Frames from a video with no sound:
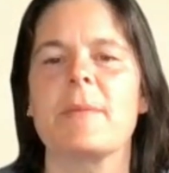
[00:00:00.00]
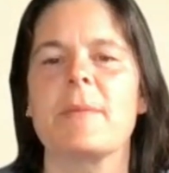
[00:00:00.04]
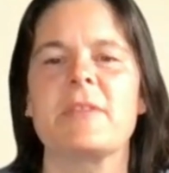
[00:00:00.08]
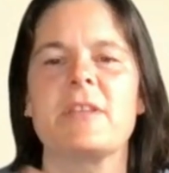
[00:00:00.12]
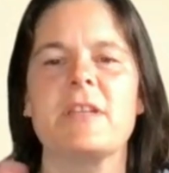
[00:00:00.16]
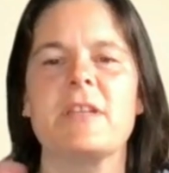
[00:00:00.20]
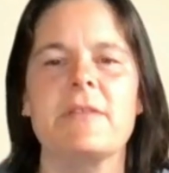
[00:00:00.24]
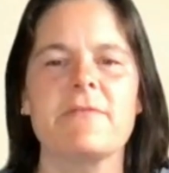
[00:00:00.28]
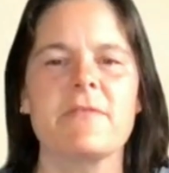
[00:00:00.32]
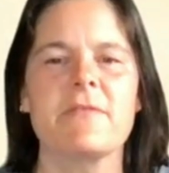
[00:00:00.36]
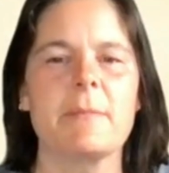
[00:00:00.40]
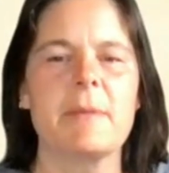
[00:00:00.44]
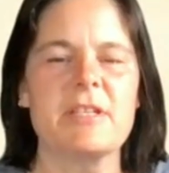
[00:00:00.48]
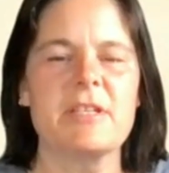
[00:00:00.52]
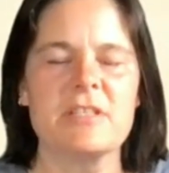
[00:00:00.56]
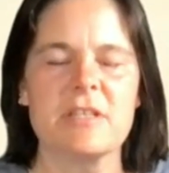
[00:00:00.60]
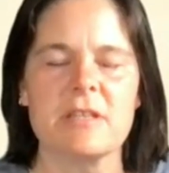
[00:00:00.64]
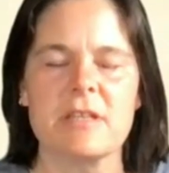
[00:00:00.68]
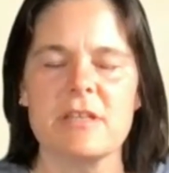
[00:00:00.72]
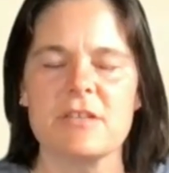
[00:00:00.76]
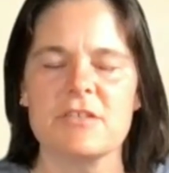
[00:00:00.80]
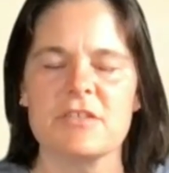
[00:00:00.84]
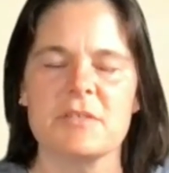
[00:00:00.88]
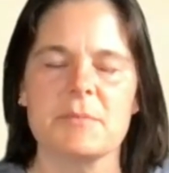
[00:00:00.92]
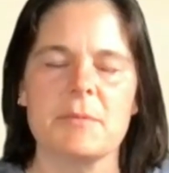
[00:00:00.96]
or the information
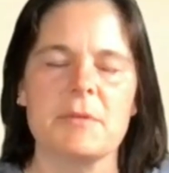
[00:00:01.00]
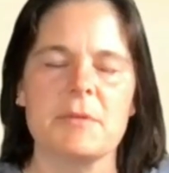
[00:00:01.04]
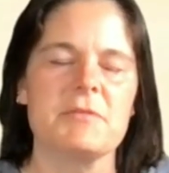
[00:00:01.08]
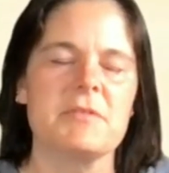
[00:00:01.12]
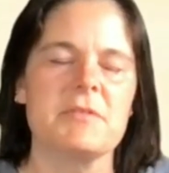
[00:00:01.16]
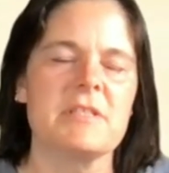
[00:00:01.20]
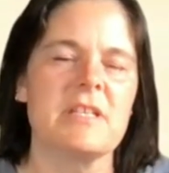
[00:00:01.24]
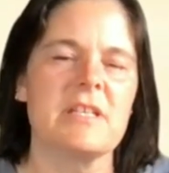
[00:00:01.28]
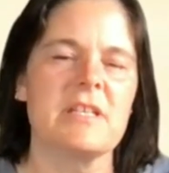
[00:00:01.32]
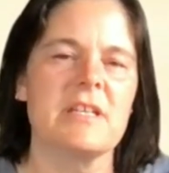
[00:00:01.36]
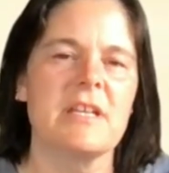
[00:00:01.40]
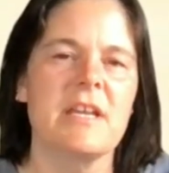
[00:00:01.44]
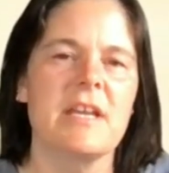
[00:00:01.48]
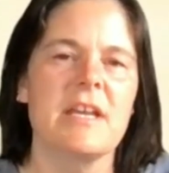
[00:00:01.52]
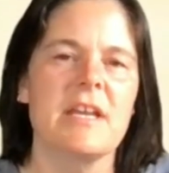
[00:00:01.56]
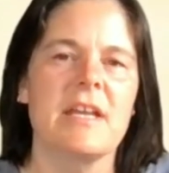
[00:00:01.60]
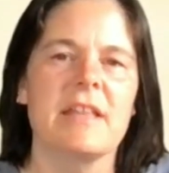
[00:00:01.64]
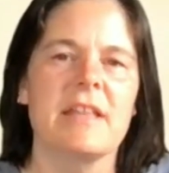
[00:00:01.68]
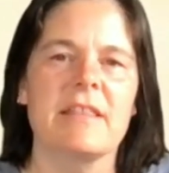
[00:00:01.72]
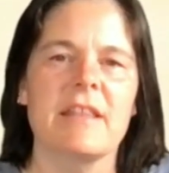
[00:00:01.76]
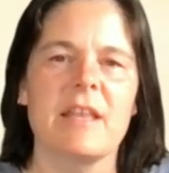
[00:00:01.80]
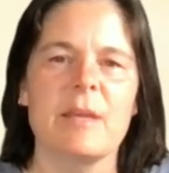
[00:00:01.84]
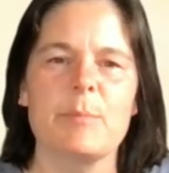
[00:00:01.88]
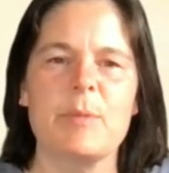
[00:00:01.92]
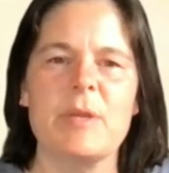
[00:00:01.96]
that you're supposed to
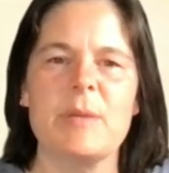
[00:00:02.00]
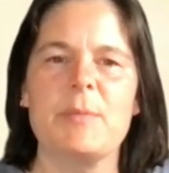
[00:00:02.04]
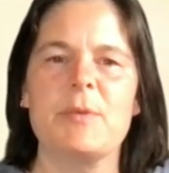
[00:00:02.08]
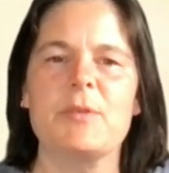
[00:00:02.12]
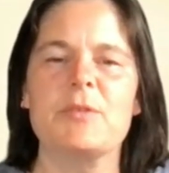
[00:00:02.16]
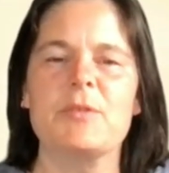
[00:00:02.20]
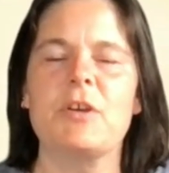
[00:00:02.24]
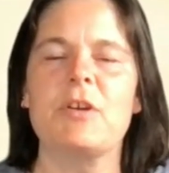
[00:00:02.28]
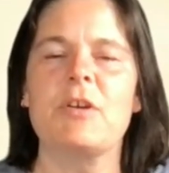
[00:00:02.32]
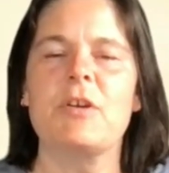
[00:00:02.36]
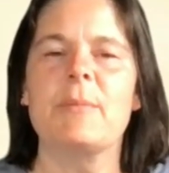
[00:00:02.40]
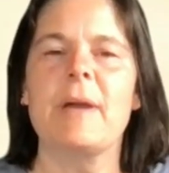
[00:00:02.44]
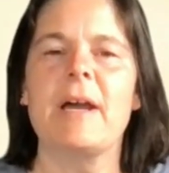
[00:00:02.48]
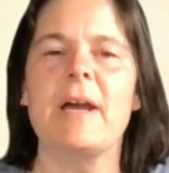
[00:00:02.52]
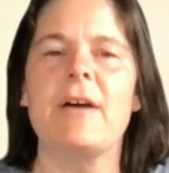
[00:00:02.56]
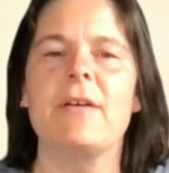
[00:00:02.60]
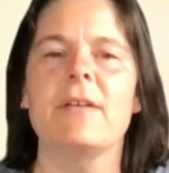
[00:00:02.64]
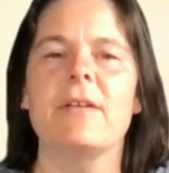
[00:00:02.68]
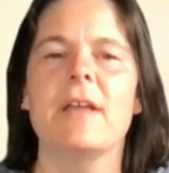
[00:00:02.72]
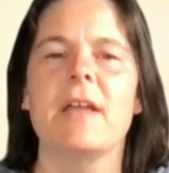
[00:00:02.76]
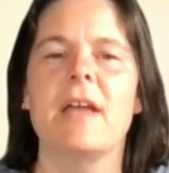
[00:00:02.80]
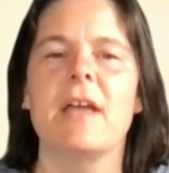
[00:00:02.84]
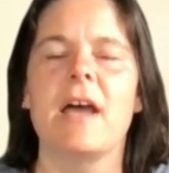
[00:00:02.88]
let people know about.